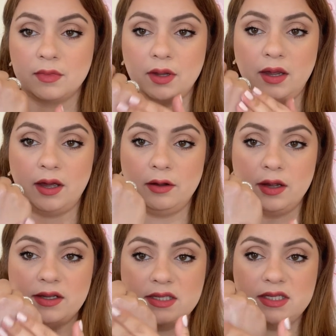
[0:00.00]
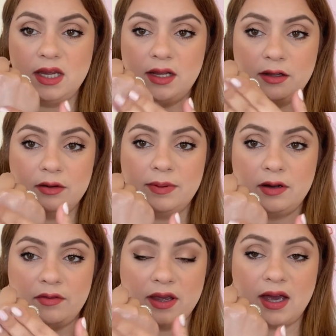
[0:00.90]
yeah, you can see a little bit
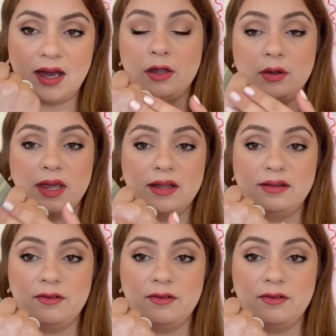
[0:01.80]
of a cut. You get a